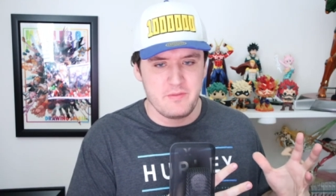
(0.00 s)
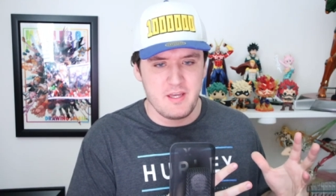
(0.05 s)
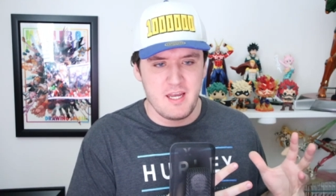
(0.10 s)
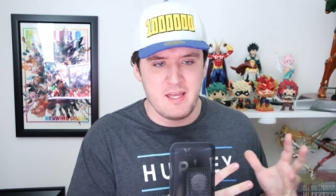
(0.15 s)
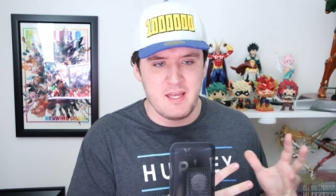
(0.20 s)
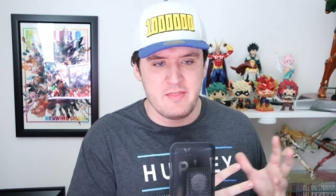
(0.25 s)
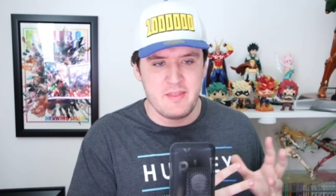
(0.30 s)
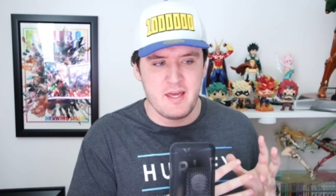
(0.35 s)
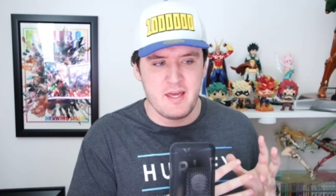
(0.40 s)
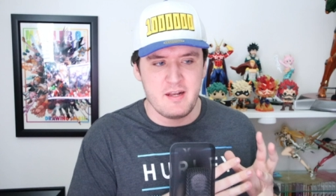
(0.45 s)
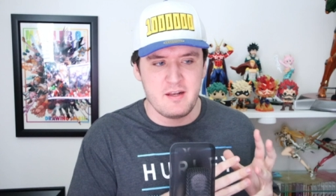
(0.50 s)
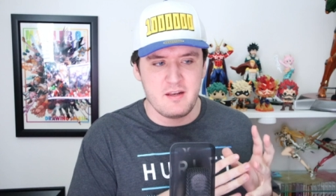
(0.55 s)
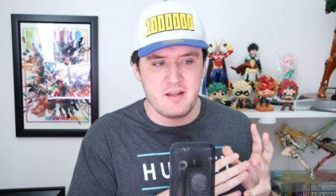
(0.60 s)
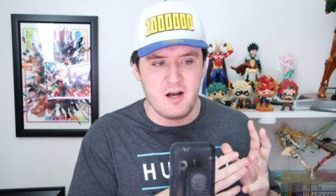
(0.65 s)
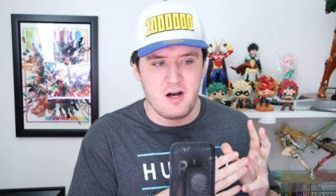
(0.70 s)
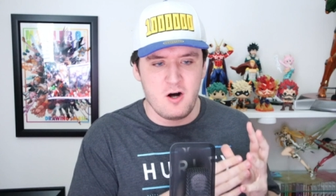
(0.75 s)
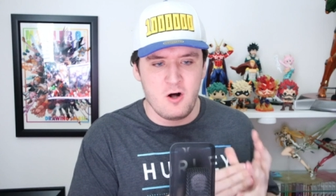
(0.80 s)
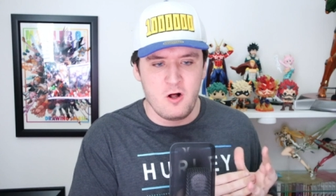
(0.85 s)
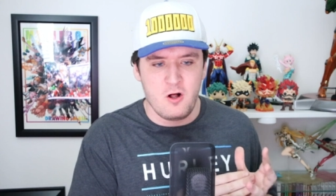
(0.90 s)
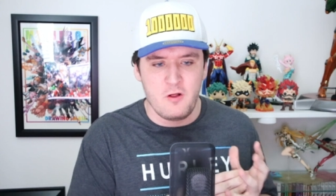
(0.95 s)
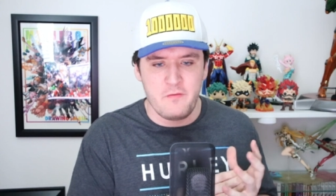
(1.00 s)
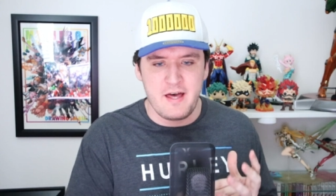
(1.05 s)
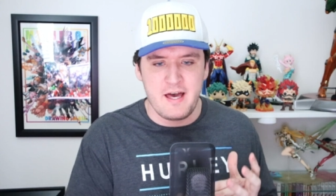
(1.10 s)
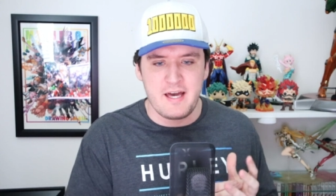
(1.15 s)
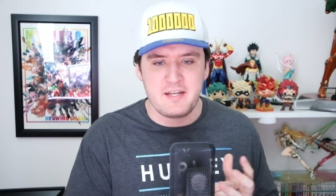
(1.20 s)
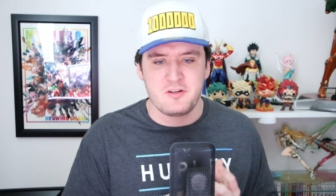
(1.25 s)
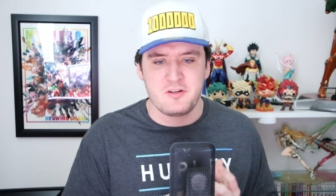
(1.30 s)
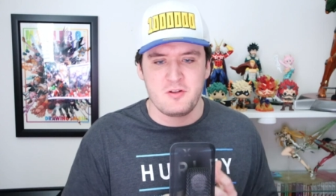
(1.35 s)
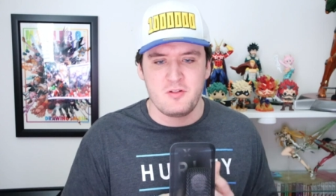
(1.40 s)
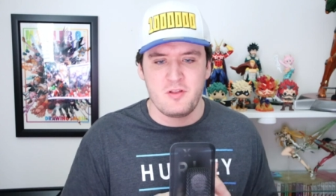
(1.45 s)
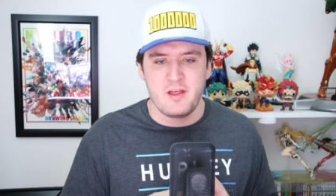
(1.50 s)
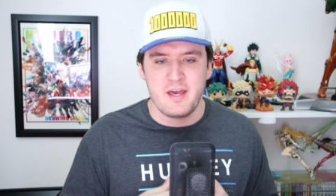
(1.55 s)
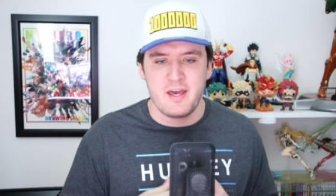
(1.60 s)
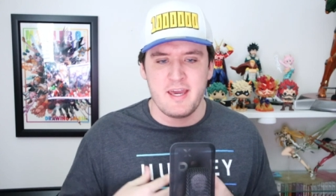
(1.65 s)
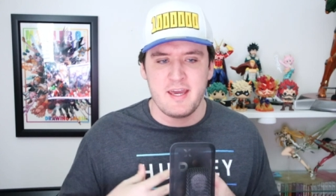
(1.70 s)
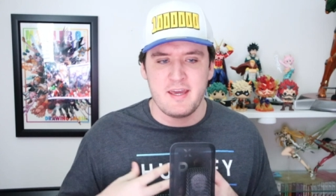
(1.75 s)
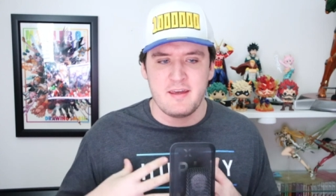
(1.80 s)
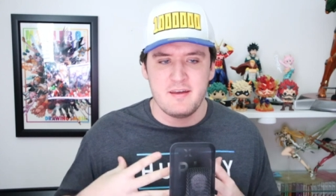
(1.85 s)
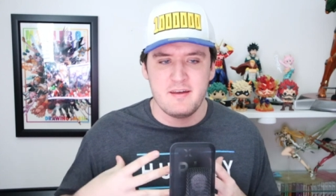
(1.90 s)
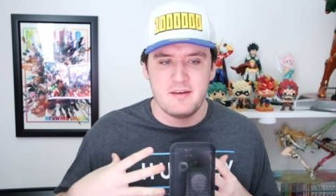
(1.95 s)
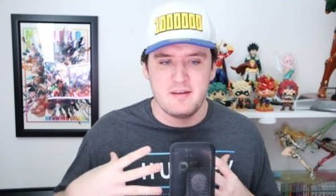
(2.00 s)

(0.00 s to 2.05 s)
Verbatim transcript: and then all that delay